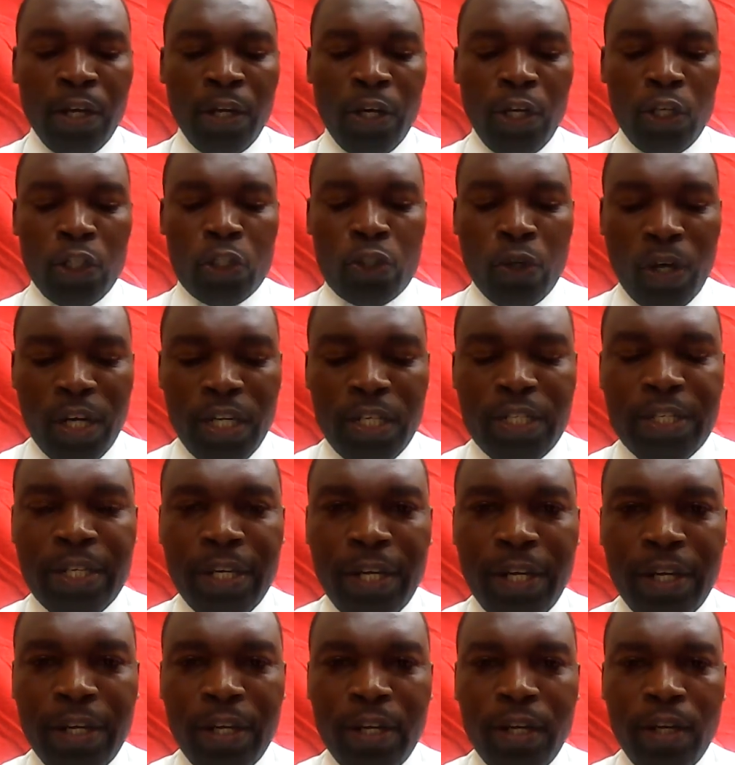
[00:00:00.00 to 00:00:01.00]

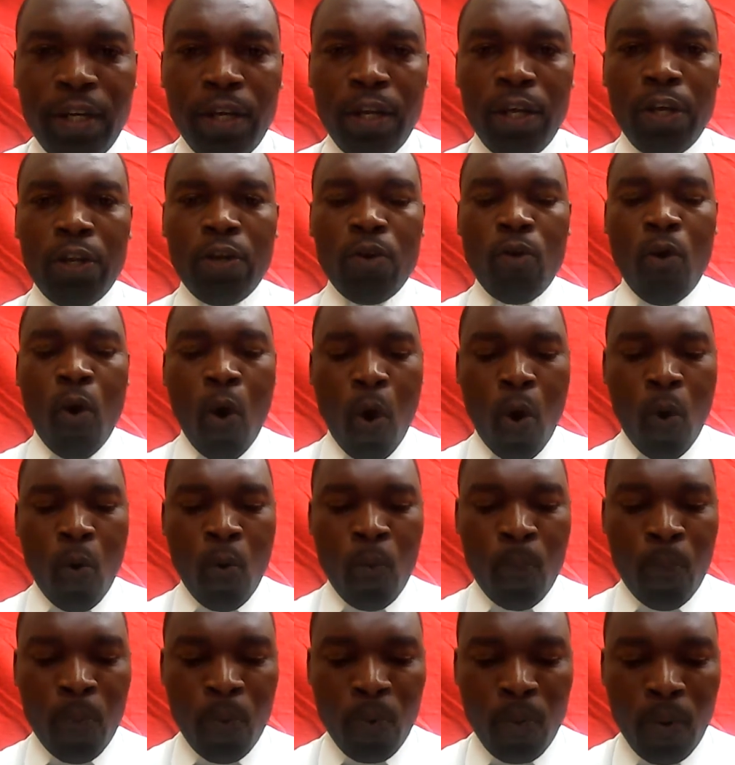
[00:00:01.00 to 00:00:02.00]
rejoicing in
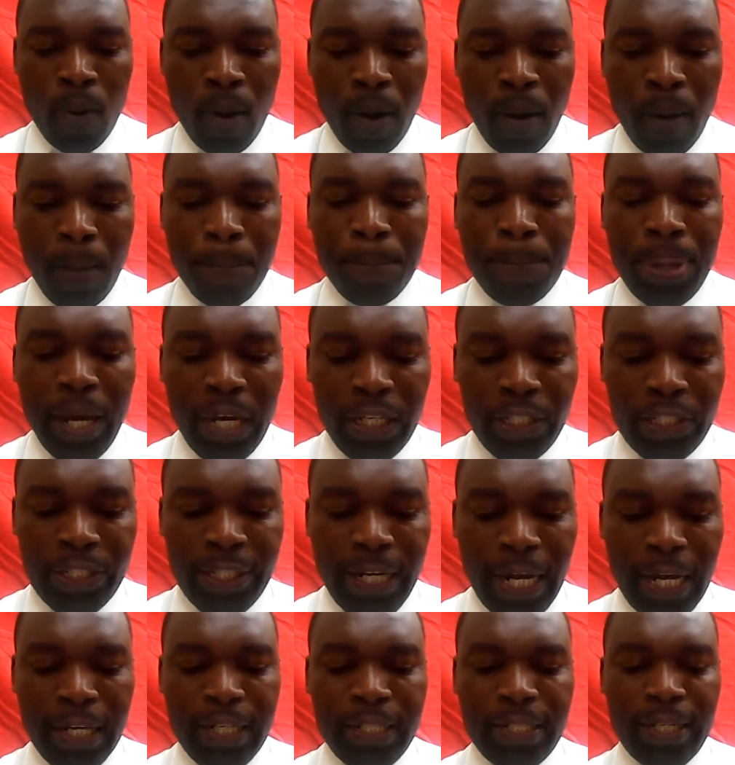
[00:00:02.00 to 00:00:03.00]
hope,
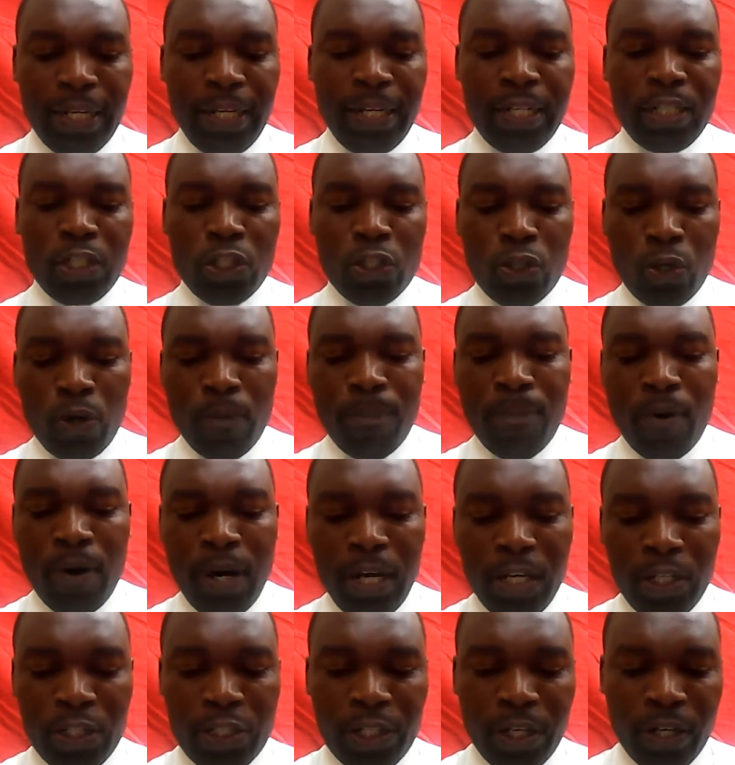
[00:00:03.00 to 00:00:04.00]
patient in
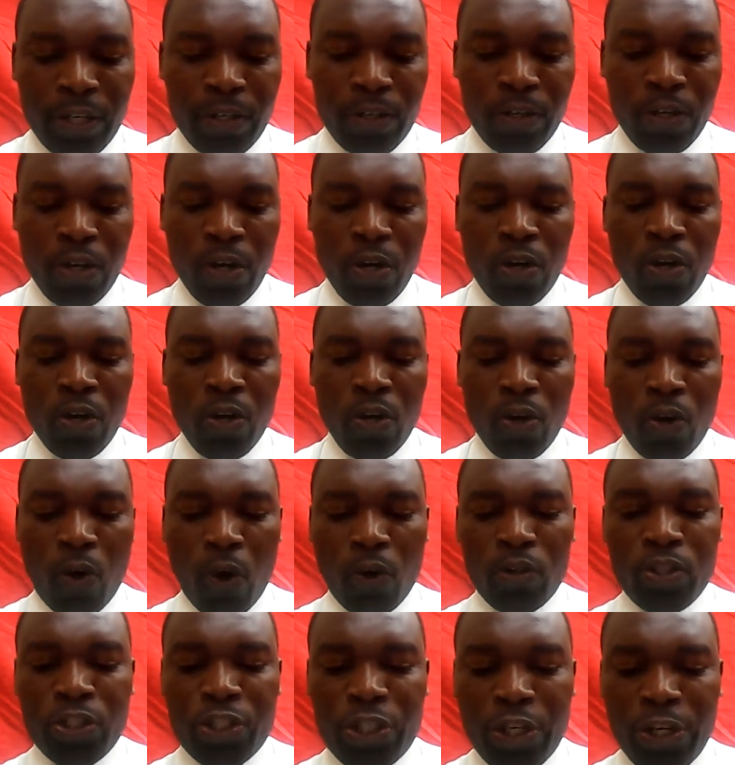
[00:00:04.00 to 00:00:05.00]
tribulation,
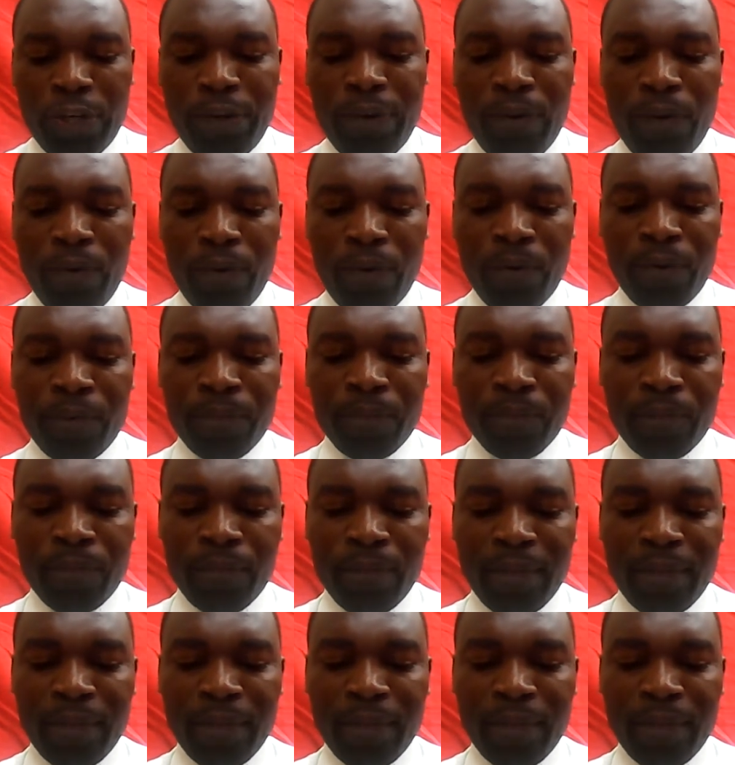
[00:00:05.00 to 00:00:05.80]
continue